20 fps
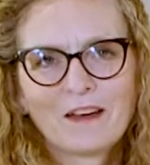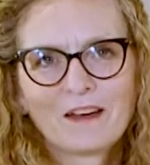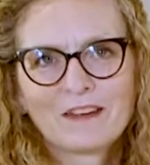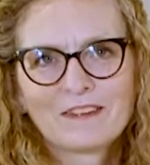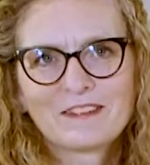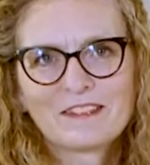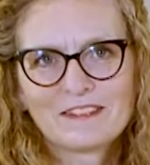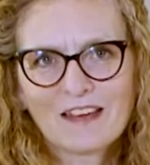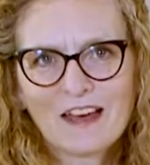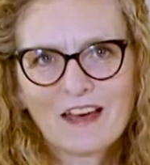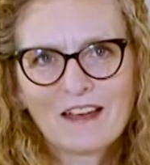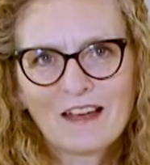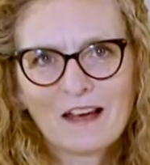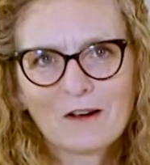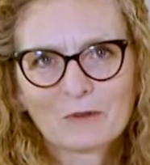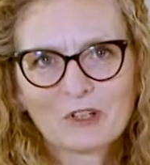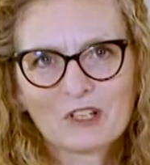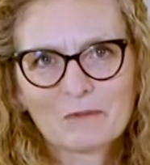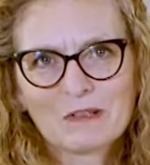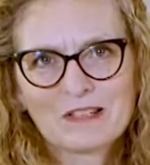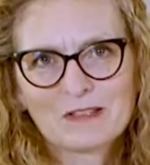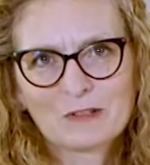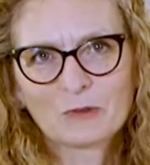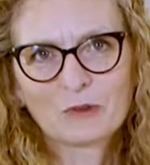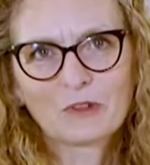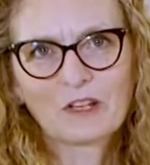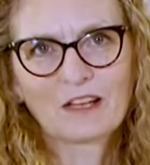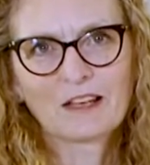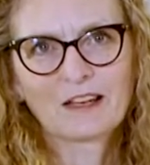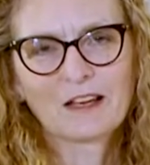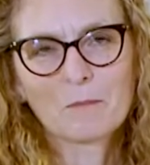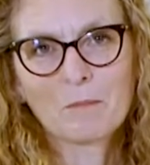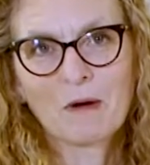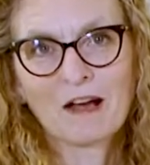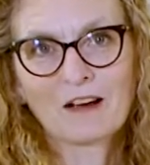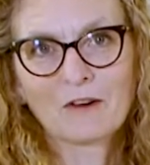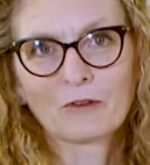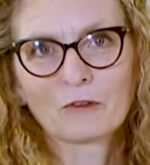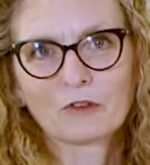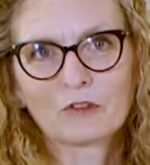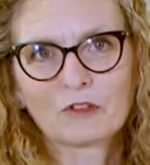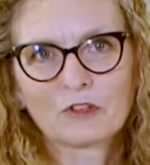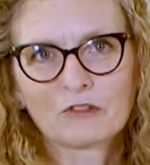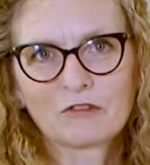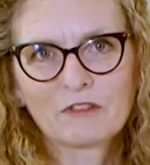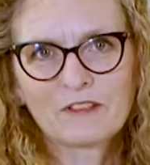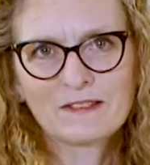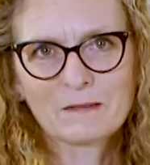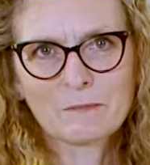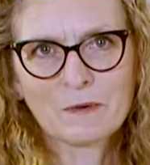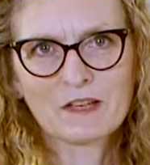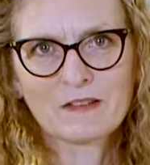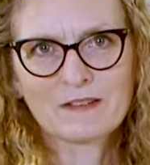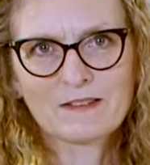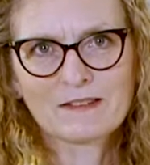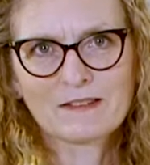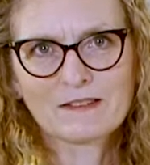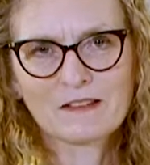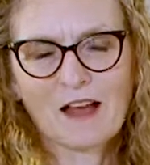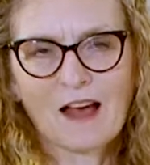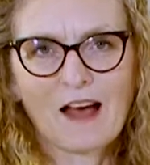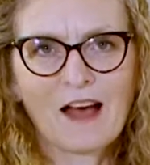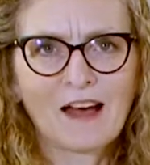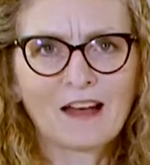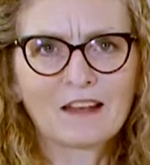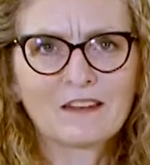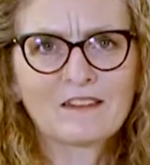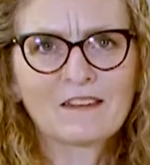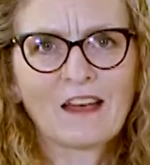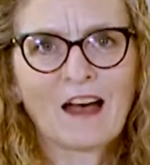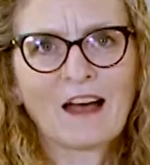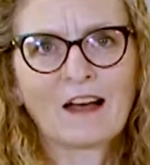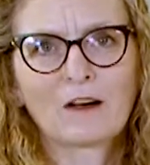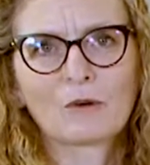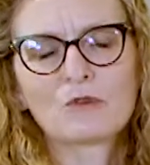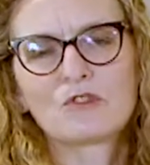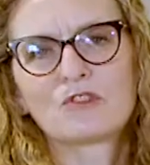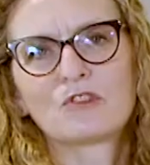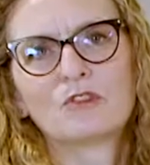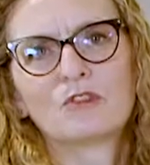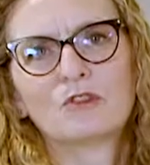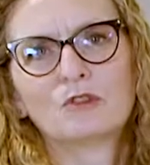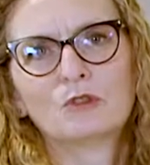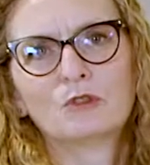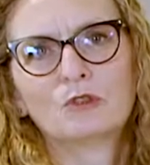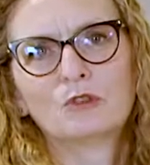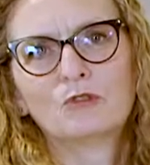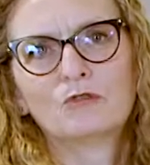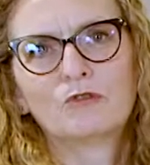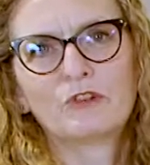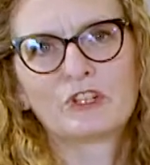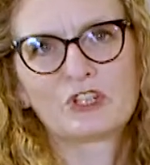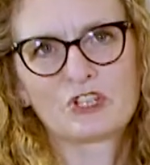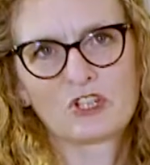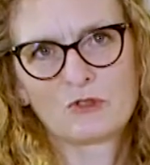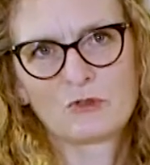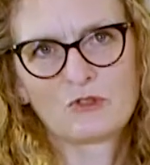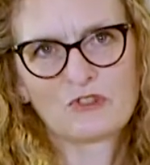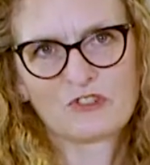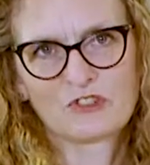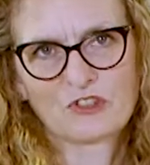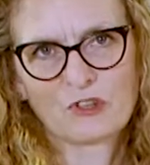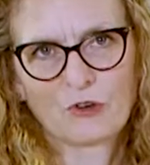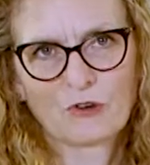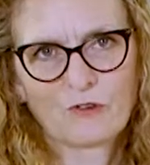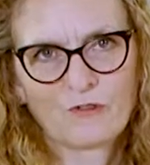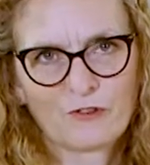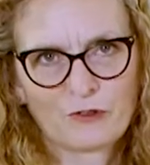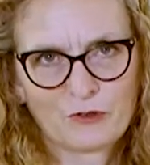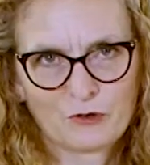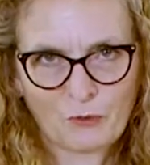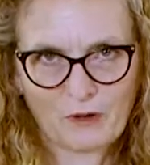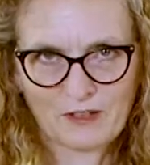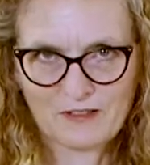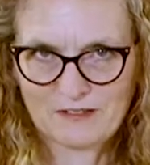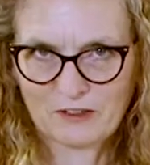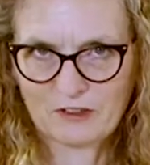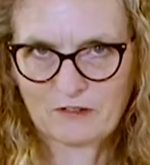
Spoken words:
Today I'm going to be talking about Christmas and how to reduce your food waste at